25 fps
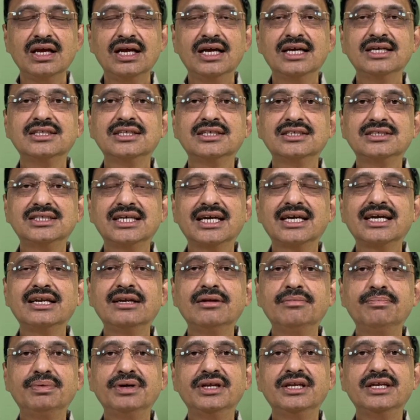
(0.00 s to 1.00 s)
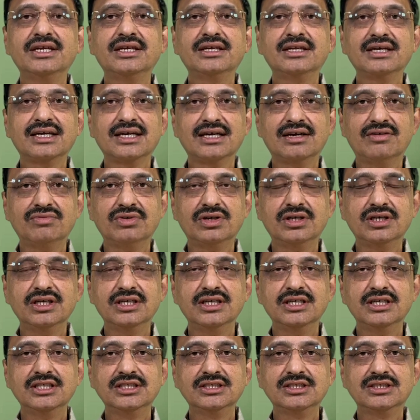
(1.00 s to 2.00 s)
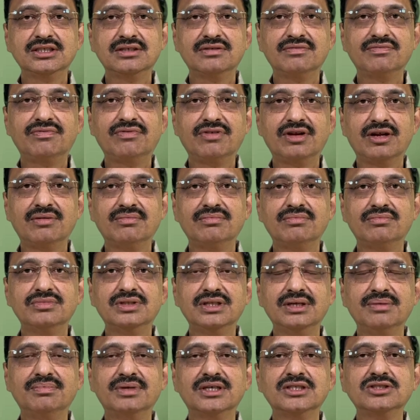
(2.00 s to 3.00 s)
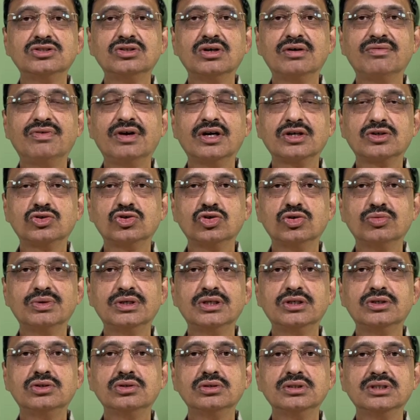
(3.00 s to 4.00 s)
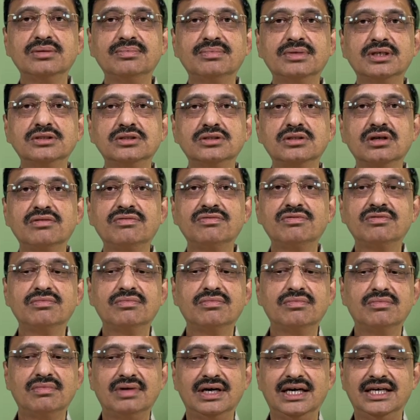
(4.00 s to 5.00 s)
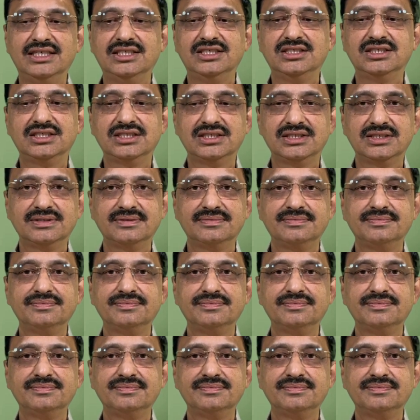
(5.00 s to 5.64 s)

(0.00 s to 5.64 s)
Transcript: and the second period covered is from the month of October to the month of March.